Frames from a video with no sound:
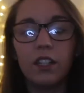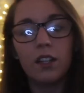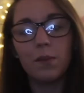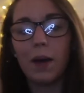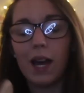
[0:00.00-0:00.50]

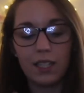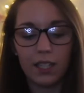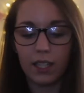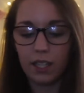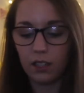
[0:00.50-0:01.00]
nice
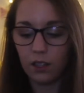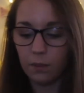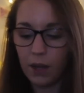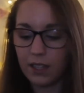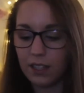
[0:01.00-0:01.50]
padding in
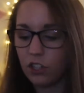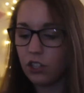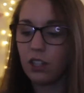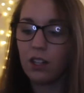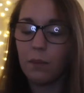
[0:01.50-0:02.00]
them, and they're
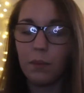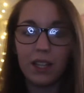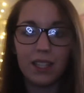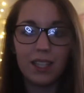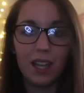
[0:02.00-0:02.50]
just done up by
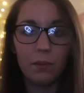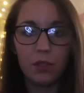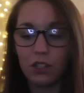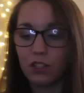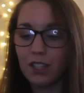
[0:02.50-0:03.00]
a zip,
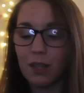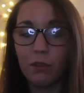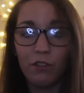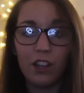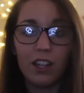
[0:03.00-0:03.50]
so you can just slip
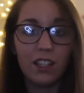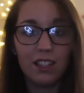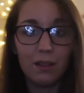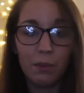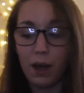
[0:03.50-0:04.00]
your foot in
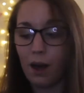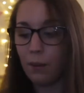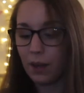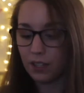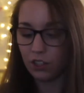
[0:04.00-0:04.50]
and zip it
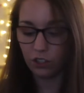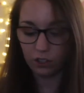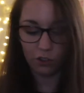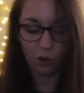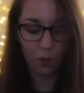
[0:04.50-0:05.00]
up and
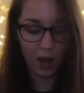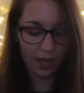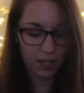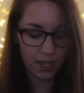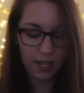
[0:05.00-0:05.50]
you're
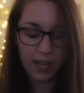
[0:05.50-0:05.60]
away.